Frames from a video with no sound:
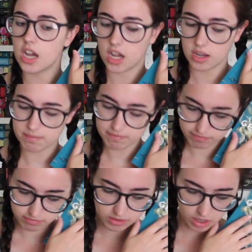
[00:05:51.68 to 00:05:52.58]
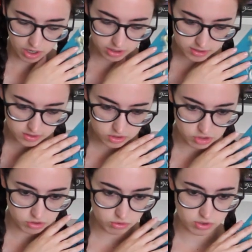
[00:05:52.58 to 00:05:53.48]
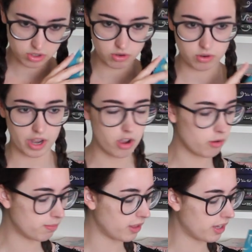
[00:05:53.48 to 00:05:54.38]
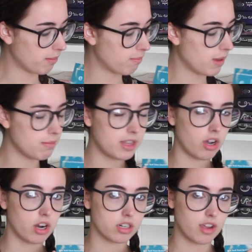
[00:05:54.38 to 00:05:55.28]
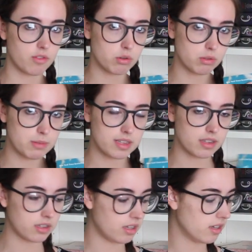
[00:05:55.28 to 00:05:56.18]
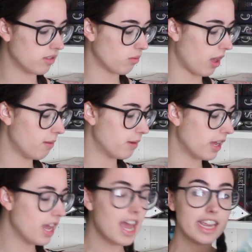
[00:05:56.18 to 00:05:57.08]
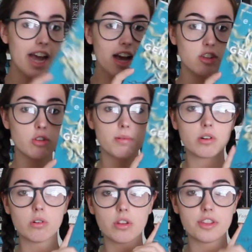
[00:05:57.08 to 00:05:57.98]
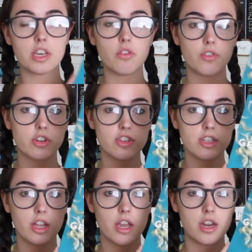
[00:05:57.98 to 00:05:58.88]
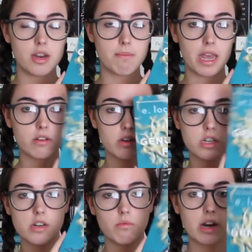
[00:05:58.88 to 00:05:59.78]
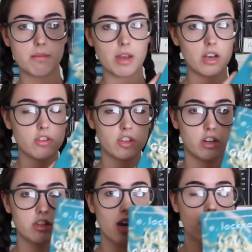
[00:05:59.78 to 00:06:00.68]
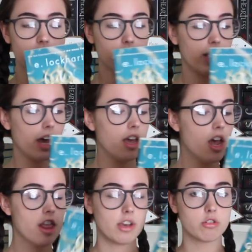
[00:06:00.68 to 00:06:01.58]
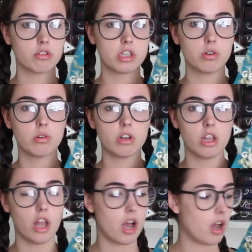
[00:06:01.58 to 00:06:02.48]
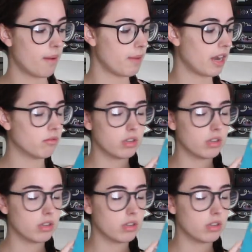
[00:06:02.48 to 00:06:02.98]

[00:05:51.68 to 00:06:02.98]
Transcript: um, arcs too, so I hope like maybe the hardcover will be silky as well. But yeah, super cool. Thank you First in Line and Penguin and Random House and all you guys for that. That was really cool um, and a